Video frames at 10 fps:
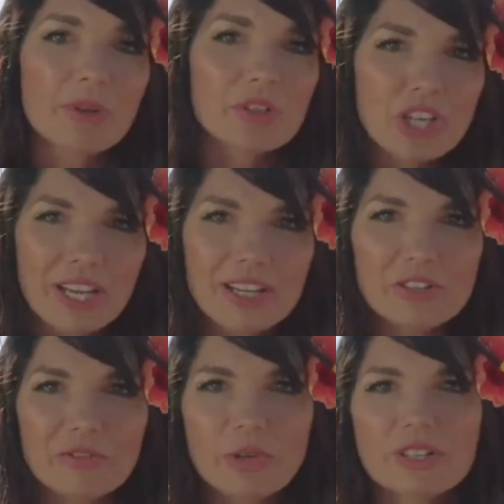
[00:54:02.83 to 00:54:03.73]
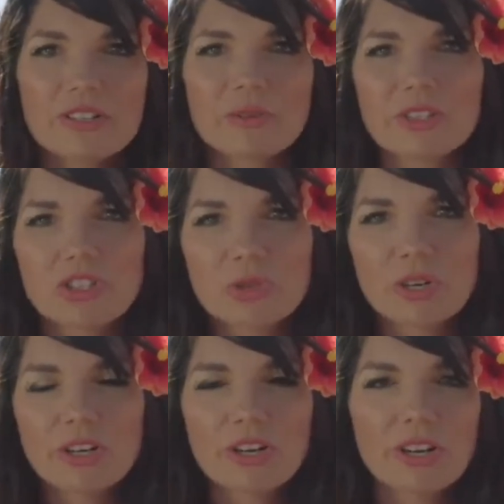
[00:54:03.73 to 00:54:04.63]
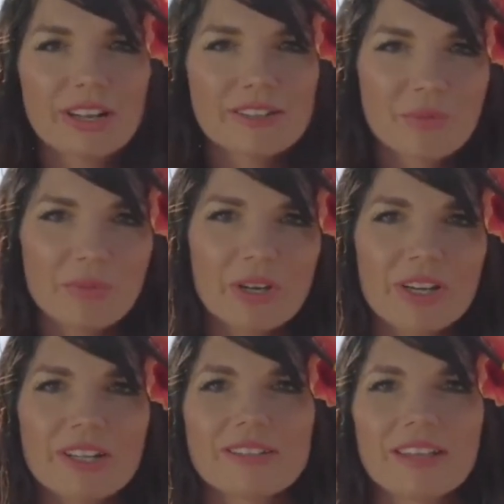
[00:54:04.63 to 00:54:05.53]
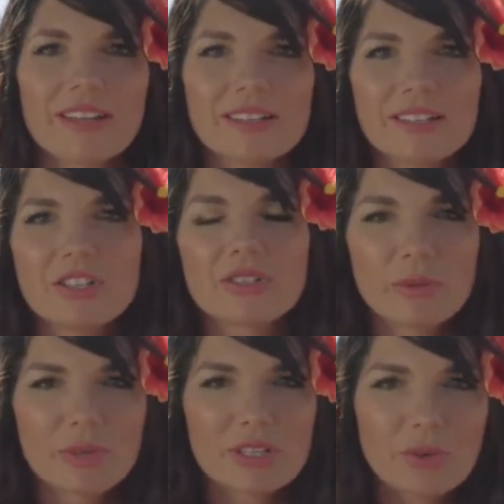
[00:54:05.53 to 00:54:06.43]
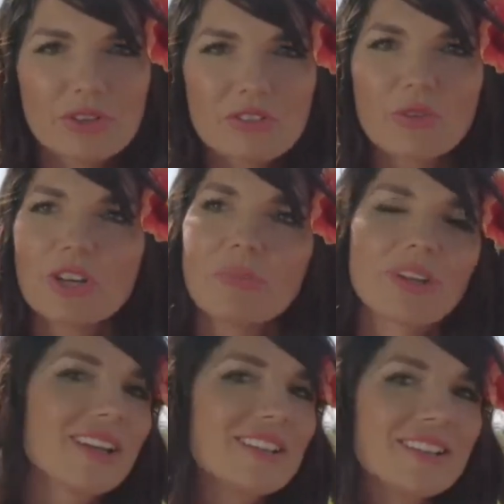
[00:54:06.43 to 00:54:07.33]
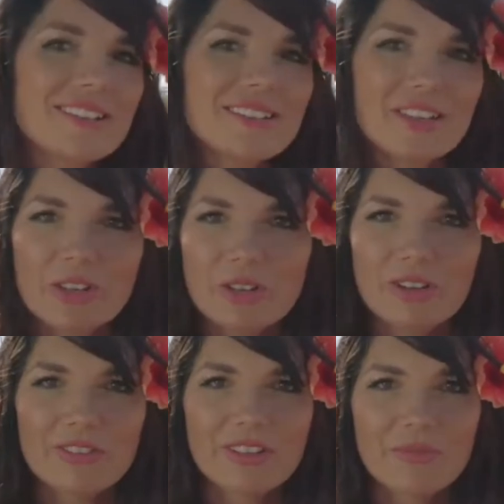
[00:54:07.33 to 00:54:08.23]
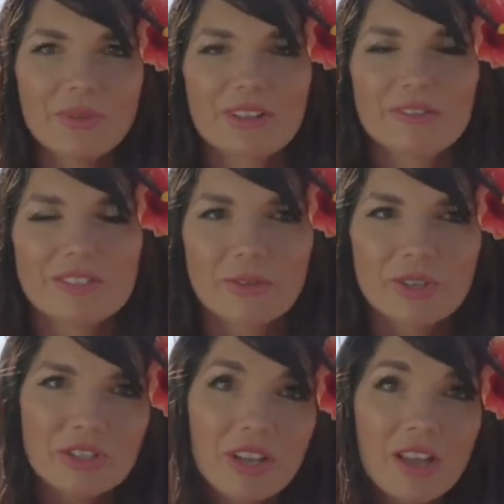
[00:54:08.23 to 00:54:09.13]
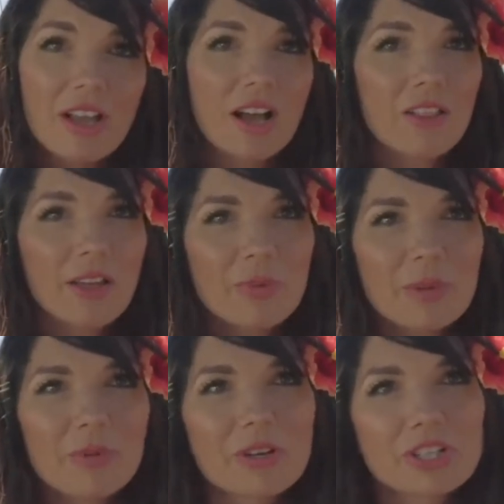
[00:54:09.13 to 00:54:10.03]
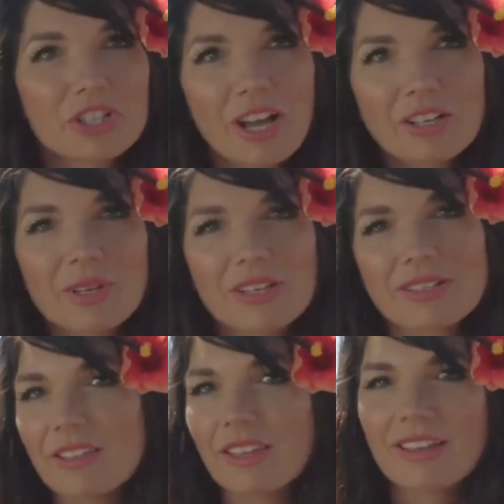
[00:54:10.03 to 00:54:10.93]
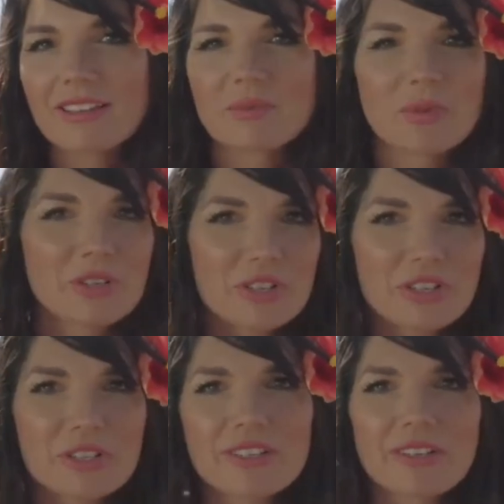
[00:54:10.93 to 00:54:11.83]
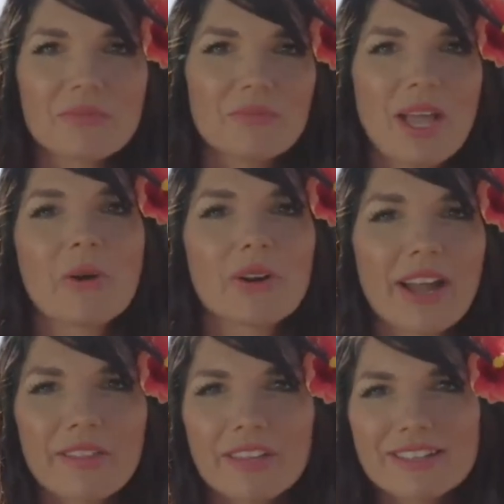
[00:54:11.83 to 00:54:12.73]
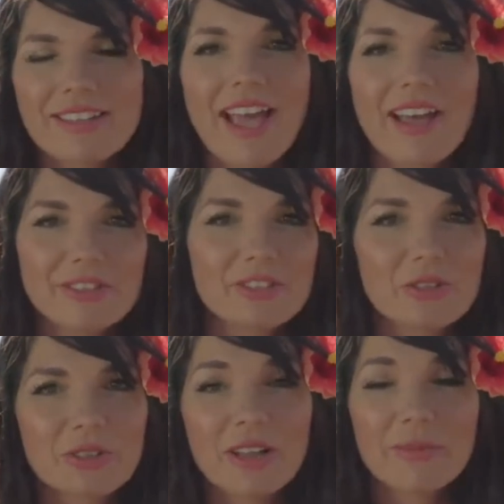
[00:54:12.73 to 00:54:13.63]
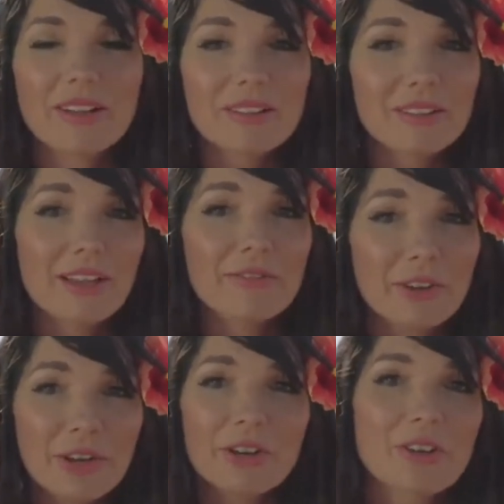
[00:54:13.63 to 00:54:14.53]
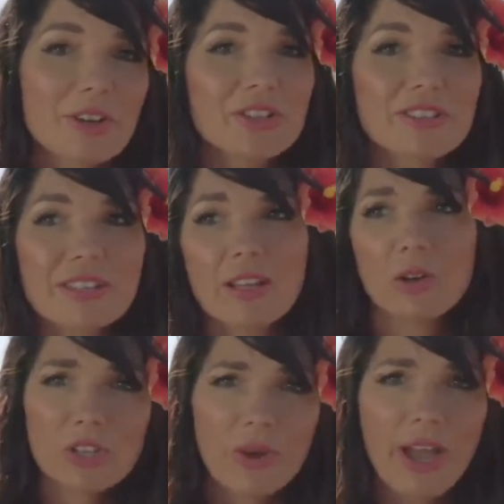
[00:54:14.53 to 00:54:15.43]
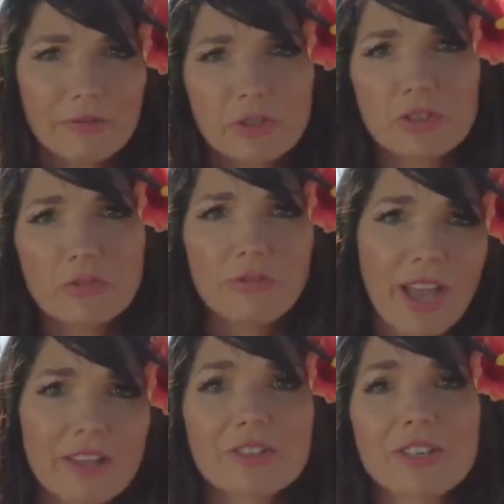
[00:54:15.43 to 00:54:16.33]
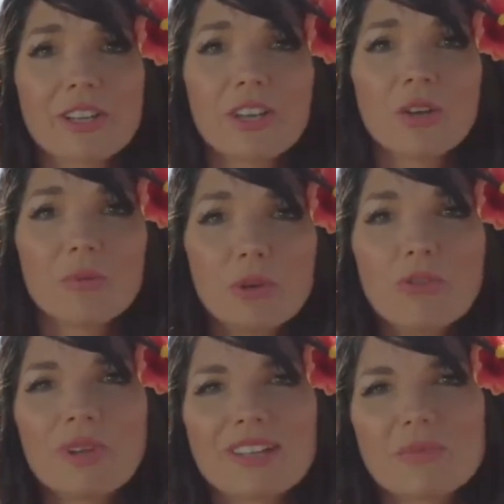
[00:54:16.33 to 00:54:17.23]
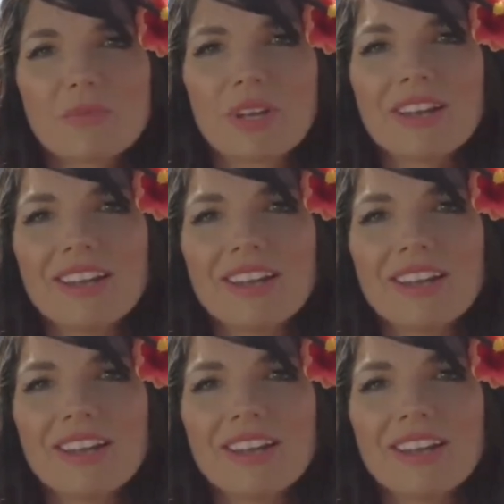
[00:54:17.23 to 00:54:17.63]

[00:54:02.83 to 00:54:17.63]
changed. Of course, it was shorter at some periods, and I did do some explosive work, but I did zero of the Olympic lifting, which a lot of people are shocked because they think sprinters and power athletes have to do it. I mean, I've heard coaches say, "Oh, you have to do fast movements," but